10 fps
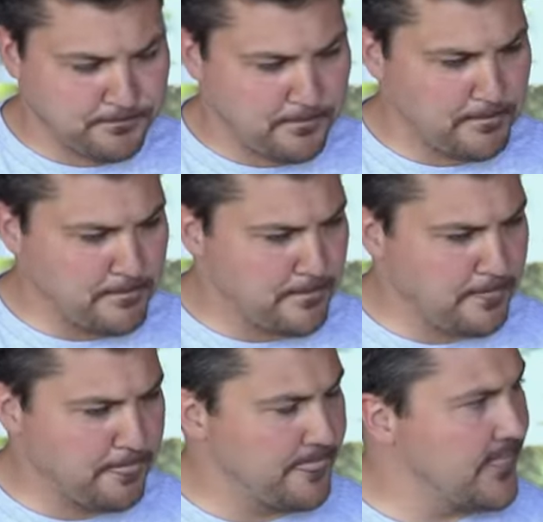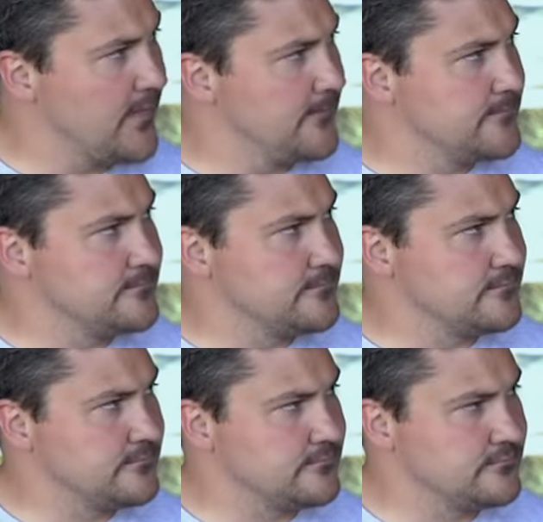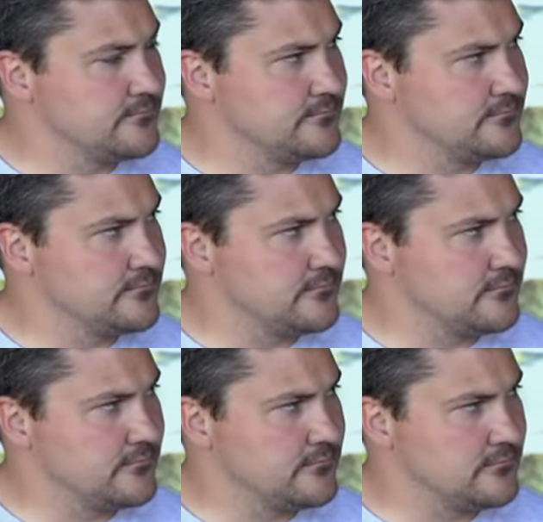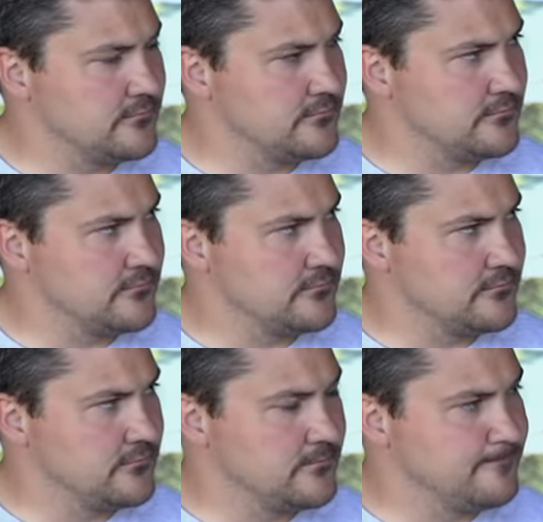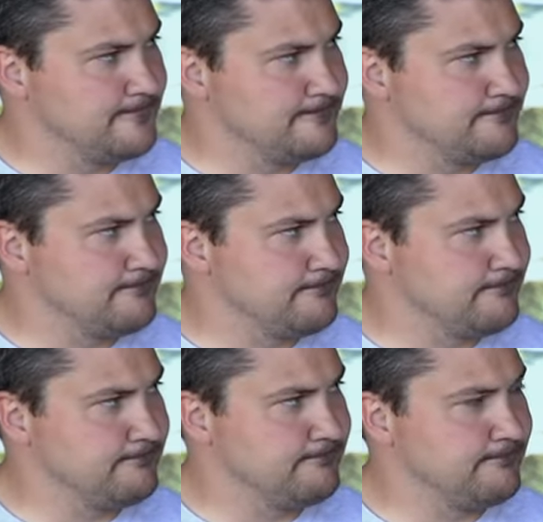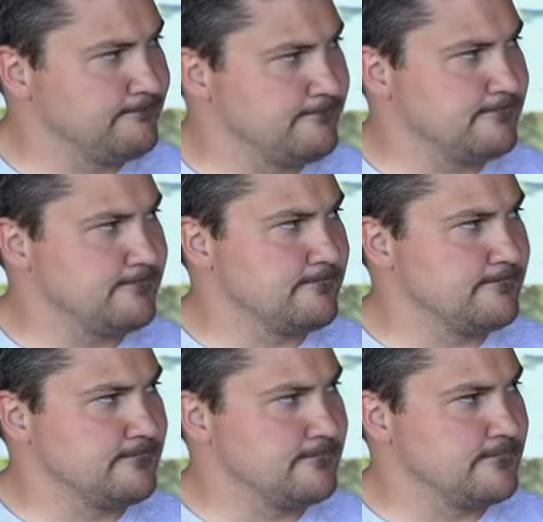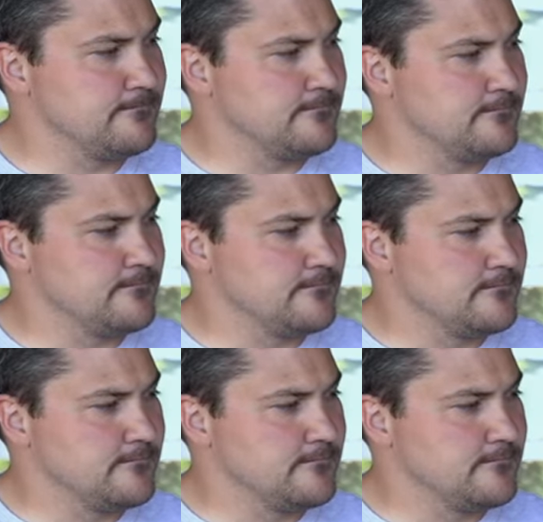The person shown says nothing.